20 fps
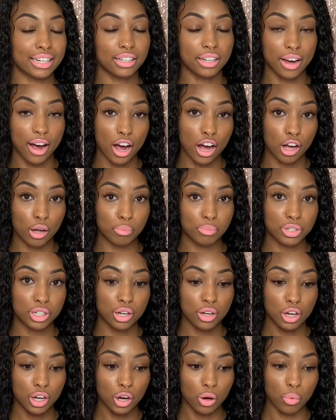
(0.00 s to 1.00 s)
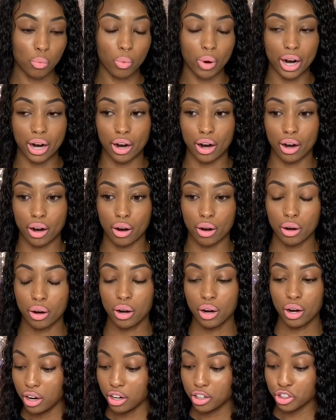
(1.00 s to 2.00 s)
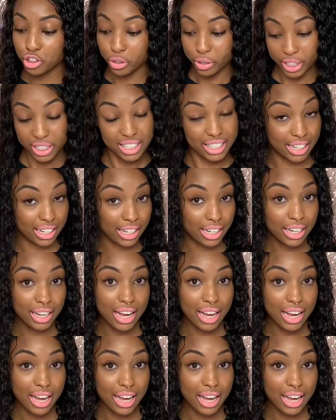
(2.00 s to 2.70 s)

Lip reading: comes, where Trixie